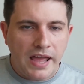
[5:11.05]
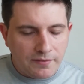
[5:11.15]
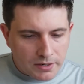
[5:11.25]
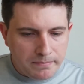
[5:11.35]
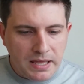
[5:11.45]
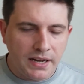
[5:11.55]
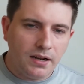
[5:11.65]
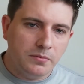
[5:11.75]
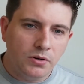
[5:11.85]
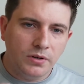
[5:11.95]
every minute
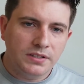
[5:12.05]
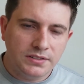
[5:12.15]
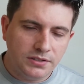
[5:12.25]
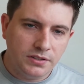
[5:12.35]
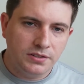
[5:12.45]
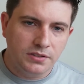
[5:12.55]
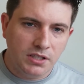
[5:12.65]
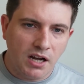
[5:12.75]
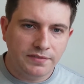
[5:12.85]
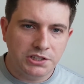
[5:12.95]
I'm going to the
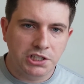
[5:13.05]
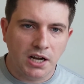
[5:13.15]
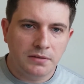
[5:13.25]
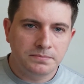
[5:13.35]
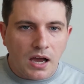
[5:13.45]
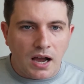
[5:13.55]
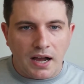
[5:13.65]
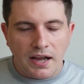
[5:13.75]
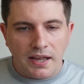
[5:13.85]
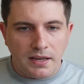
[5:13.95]
coffee shop,
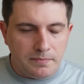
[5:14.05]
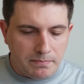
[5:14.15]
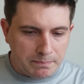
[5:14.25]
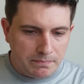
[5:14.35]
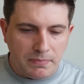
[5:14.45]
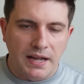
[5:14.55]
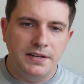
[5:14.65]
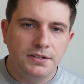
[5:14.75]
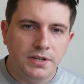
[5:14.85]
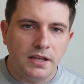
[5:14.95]
I buy a
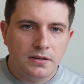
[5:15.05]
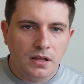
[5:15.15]
donut,